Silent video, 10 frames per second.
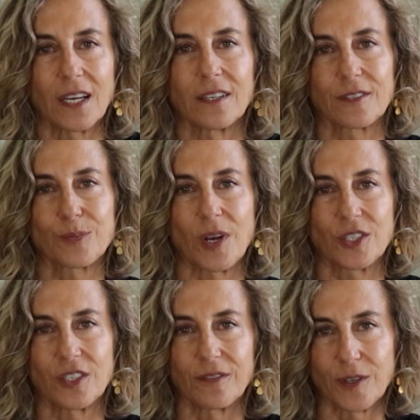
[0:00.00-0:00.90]
an
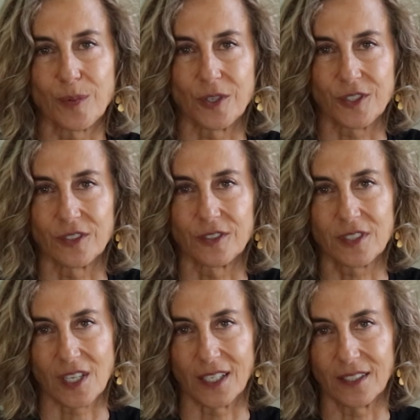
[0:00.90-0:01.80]
expression of your personal
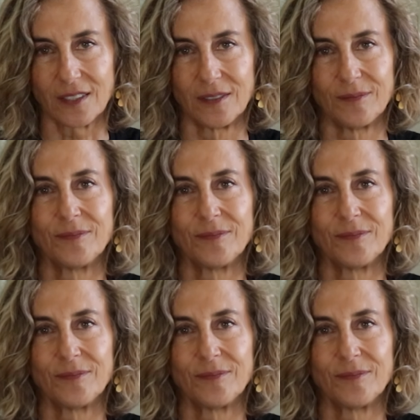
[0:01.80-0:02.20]
style.